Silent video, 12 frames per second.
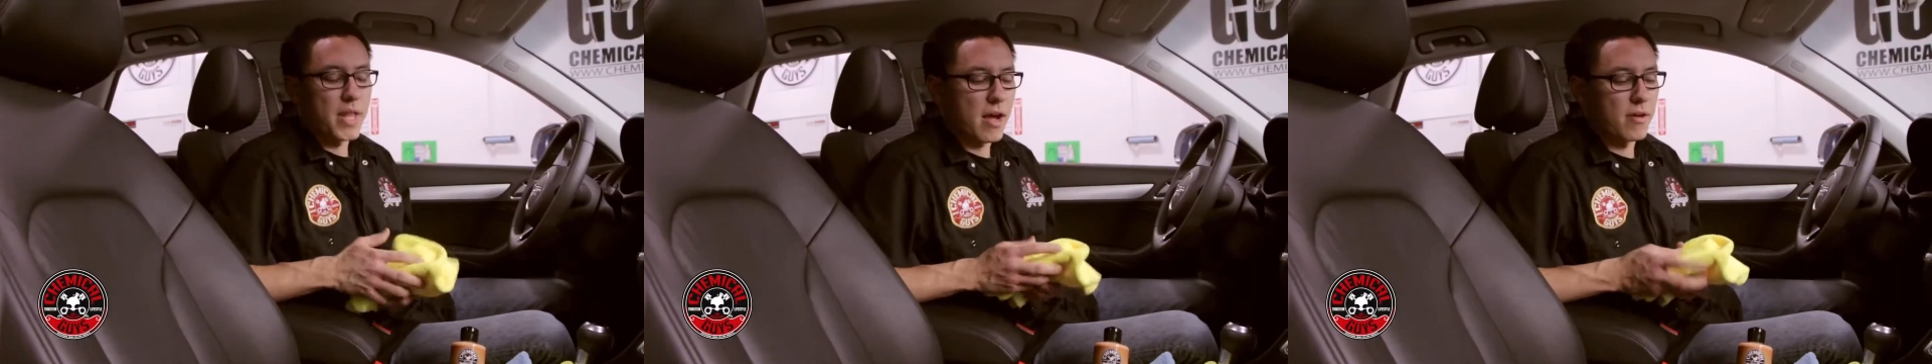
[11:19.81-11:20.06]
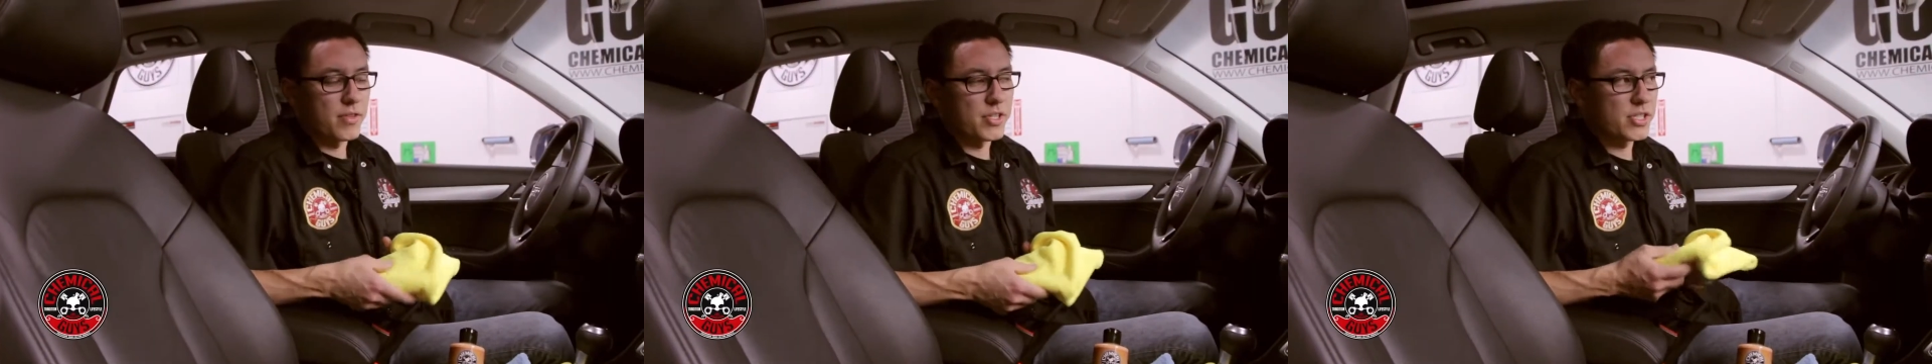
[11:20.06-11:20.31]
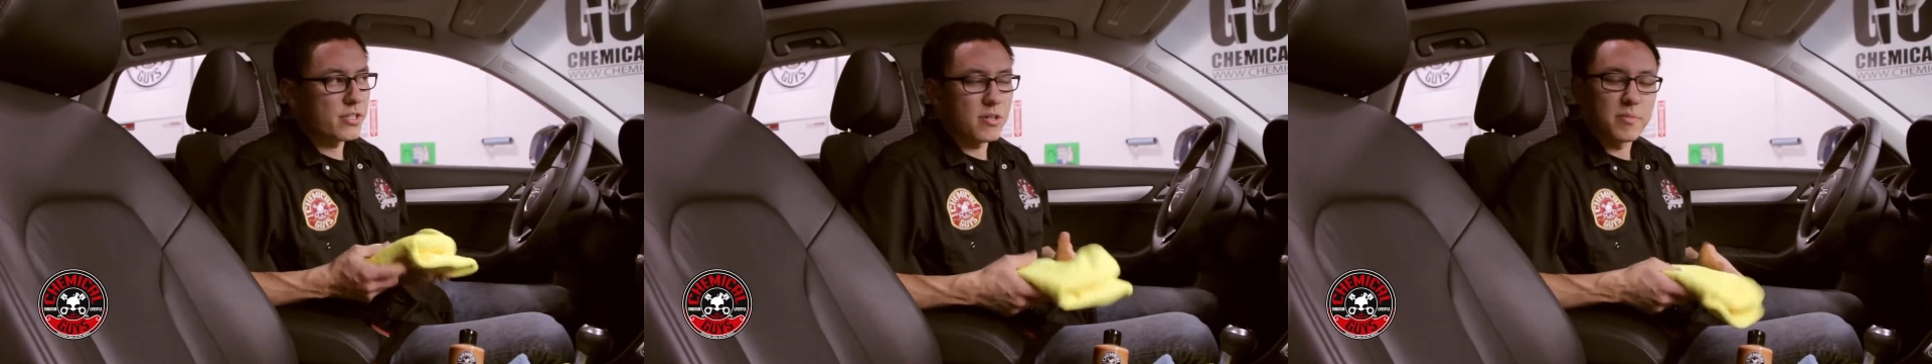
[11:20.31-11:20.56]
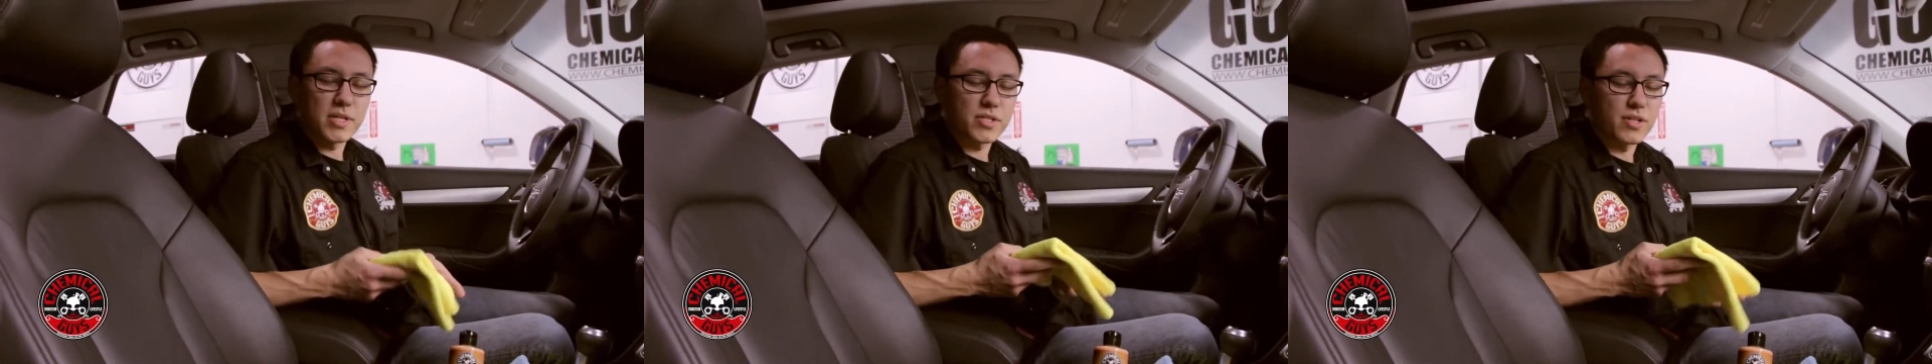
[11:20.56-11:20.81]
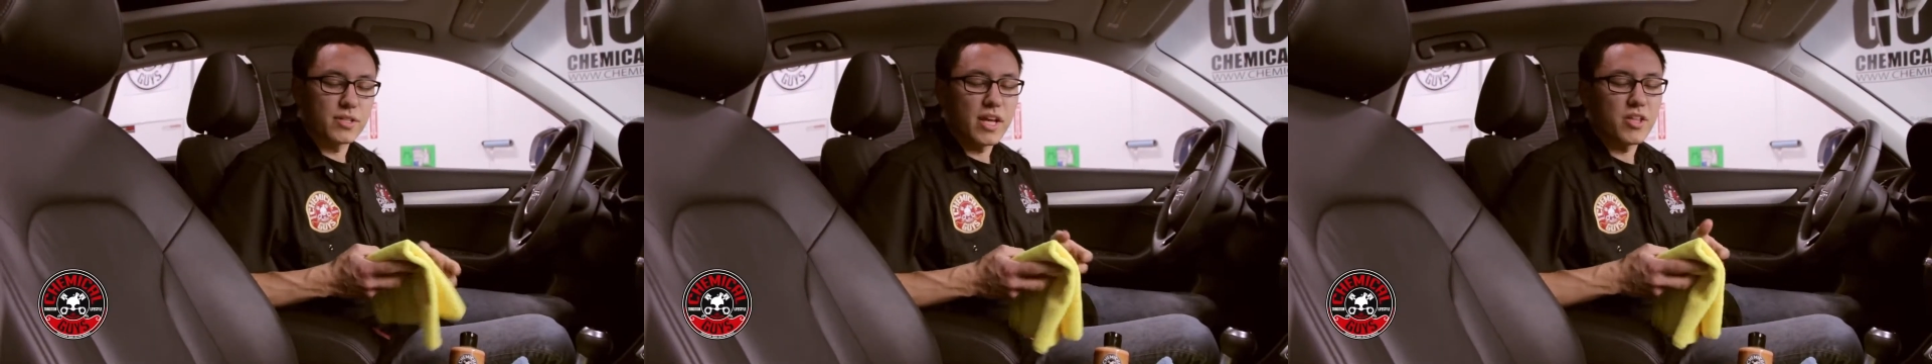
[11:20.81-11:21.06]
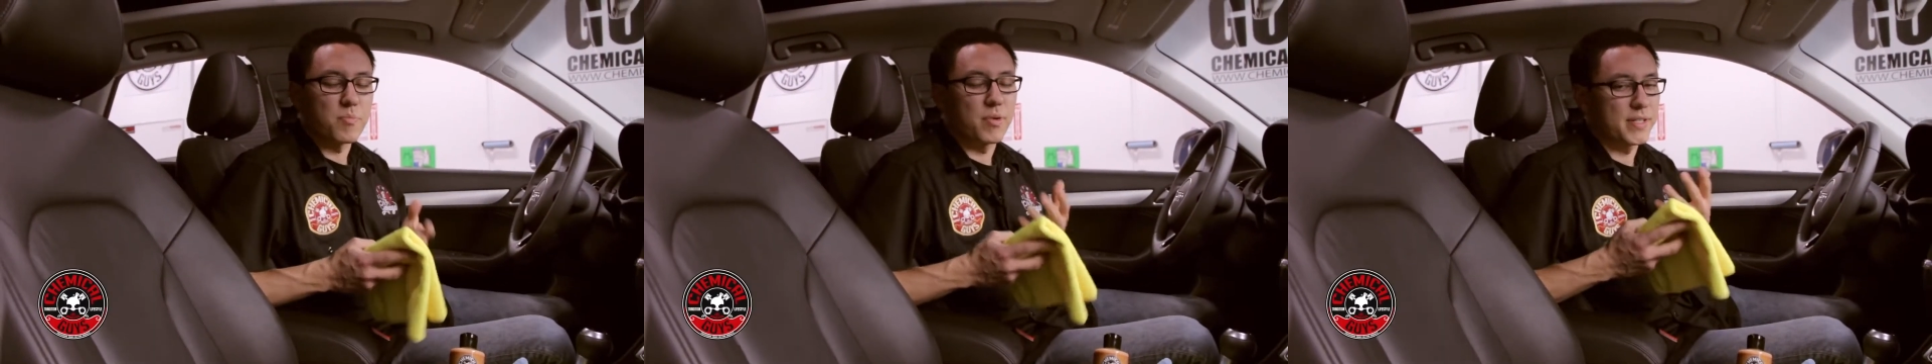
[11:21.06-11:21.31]
Now, the serum is a
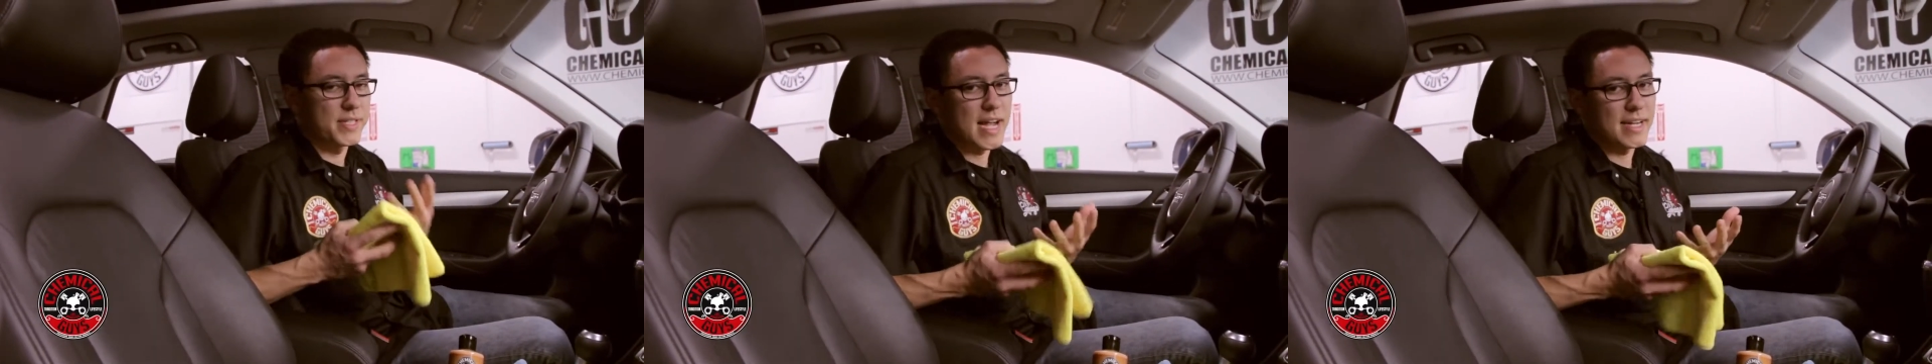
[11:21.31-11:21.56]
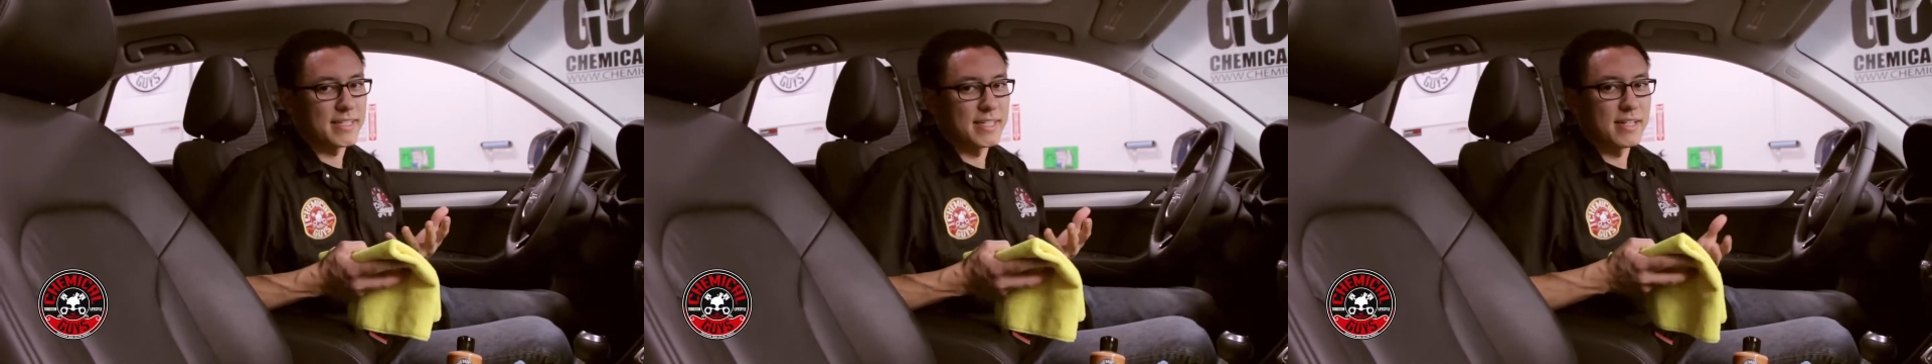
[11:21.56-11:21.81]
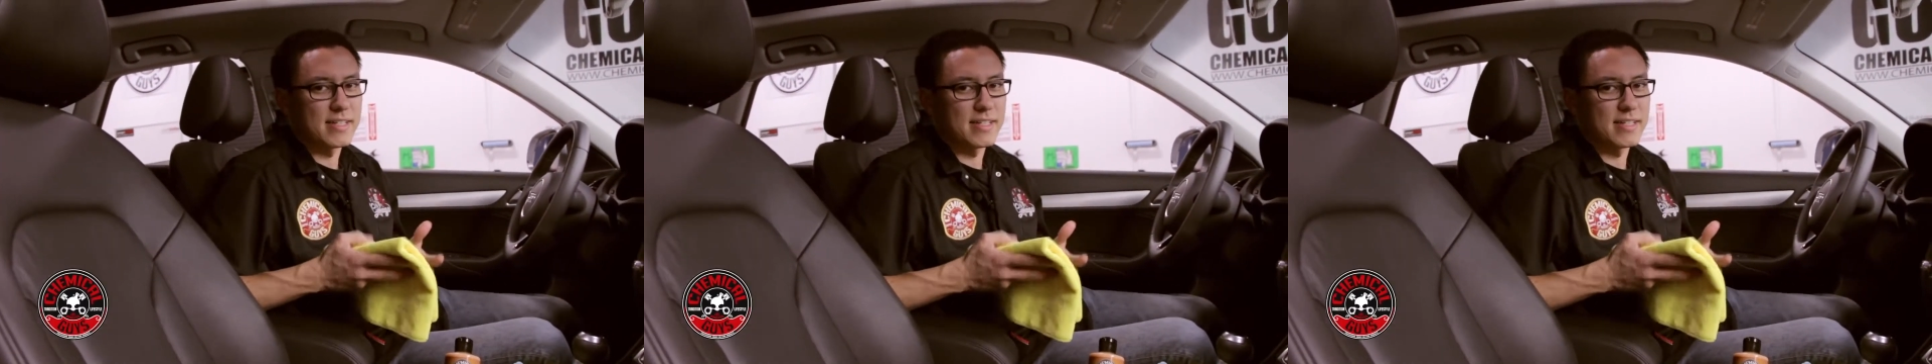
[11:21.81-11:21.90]
leather protectant.